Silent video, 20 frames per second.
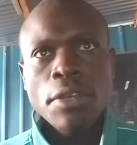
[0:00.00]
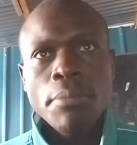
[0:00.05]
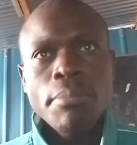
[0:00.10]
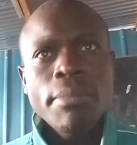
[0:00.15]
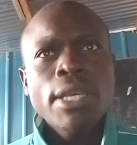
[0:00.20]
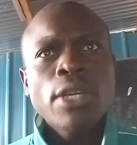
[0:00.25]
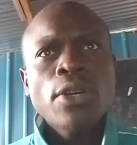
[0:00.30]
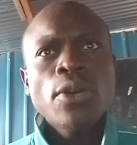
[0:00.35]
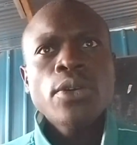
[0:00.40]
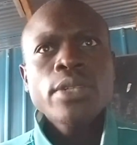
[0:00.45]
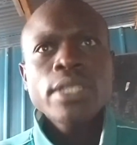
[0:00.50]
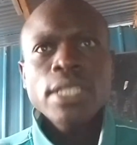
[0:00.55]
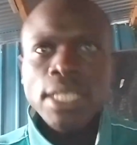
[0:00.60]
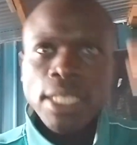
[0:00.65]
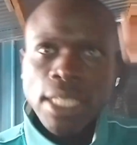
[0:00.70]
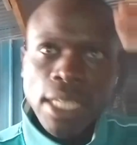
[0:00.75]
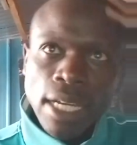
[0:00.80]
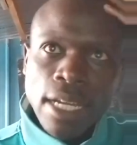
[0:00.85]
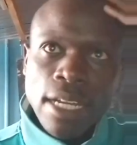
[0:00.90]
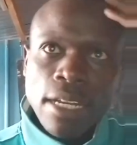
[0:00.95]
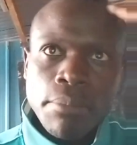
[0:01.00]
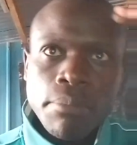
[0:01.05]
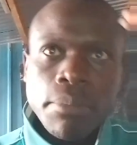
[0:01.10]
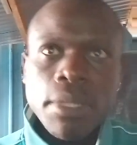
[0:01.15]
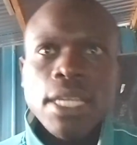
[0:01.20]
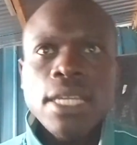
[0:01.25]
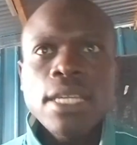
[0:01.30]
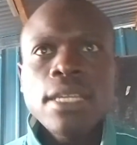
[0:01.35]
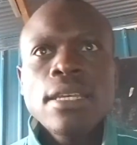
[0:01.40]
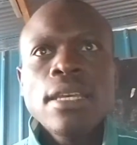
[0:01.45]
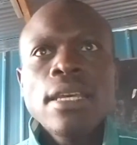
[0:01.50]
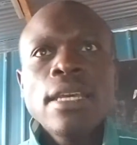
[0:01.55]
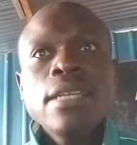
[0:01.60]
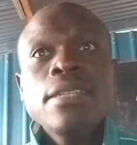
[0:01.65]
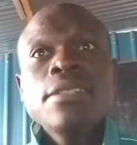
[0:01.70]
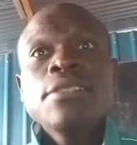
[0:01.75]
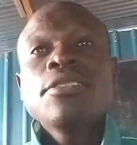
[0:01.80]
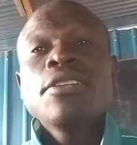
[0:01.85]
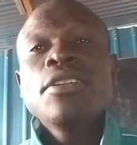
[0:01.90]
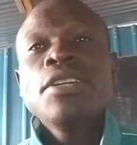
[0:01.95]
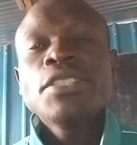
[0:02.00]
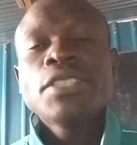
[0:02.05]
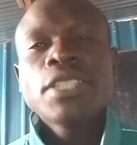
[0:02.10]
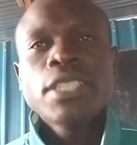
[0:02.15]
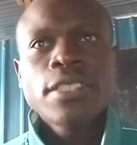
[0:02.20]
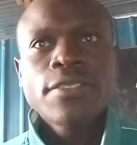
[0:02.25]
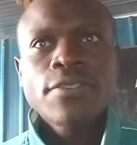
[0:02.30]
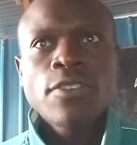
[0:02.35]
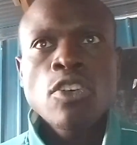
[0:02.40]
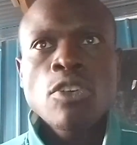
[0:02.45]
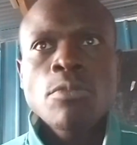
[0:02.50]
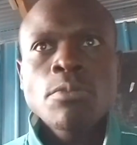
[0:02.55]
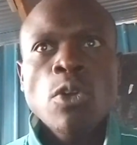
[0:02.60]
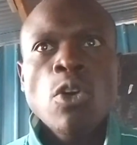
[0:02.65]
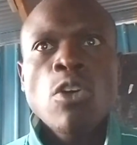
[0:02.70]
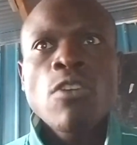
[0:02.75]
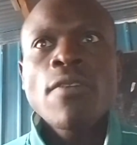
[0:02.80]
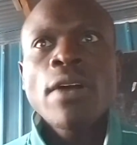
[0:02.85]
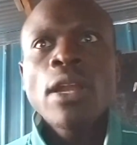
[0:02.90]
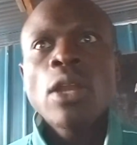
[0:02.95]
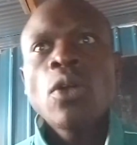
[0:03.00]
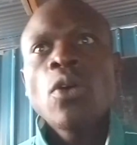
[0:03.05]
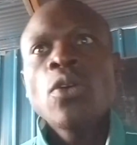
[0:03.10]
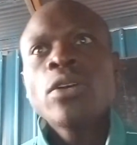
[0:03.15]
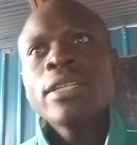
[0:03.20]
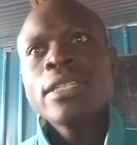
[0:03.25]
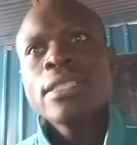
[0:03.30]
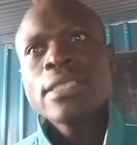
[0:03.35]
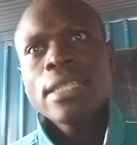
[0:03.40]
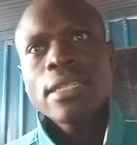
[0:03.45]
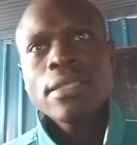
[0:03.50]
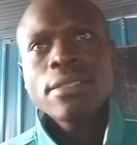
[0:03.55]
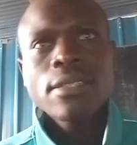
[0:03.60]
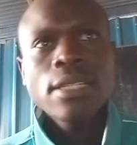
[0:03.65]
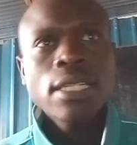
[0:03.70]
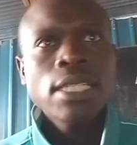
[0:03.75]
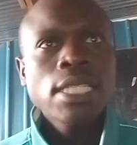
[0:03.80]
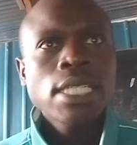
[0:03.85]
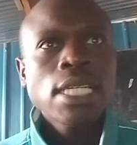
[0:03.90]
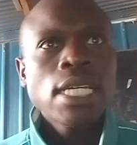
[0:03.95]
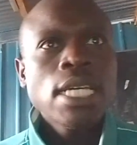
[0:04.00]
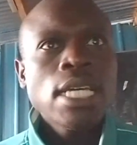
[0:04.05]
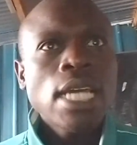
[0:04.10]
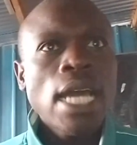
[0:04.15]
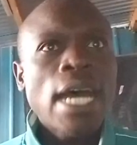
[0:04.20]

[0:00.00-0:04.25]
because it can be easily transformed over long distances